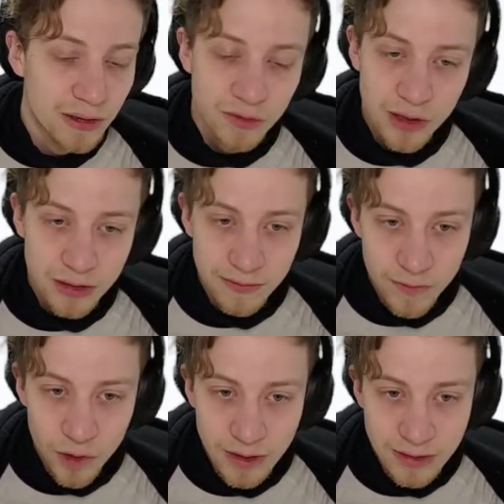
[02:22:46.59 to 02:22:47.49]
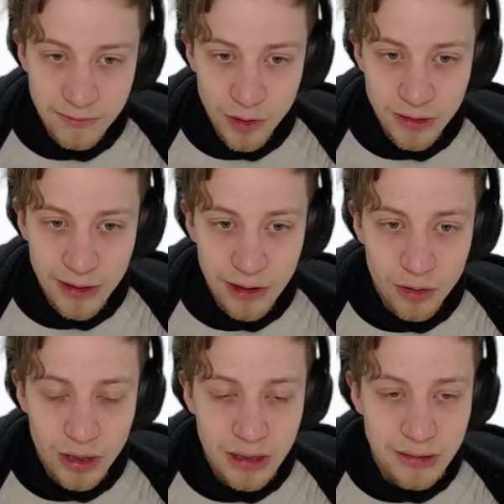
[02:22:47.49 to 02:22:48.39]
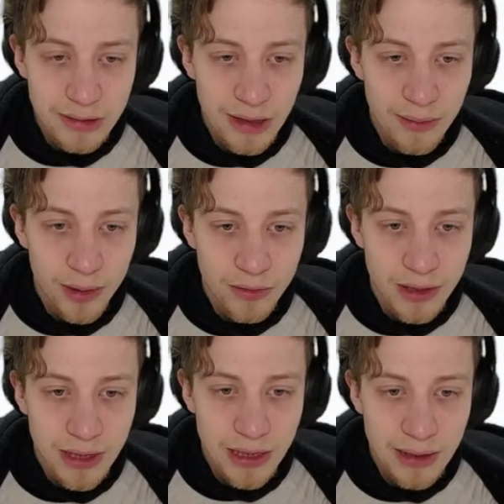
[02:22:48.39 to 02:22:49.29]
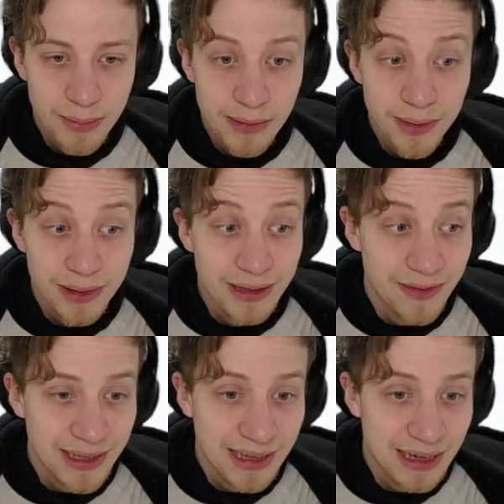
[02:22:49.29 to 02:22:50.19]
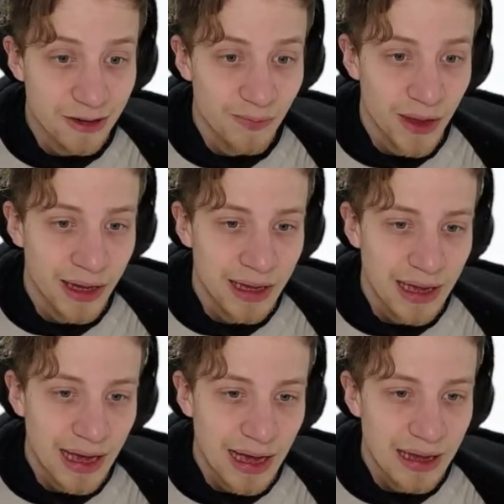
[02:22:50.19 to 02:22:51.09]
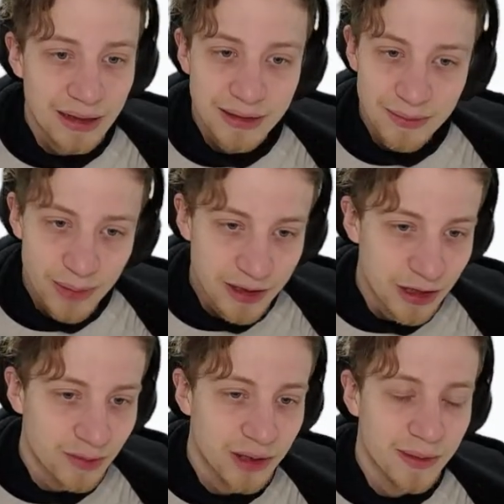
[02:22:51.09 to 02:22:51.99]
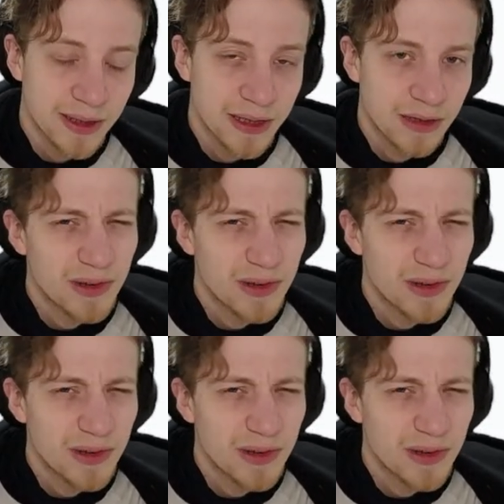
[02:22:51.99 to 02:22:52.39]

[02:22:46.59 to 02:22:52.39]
Those are some voice recordings about the people living here, and some basic optimization.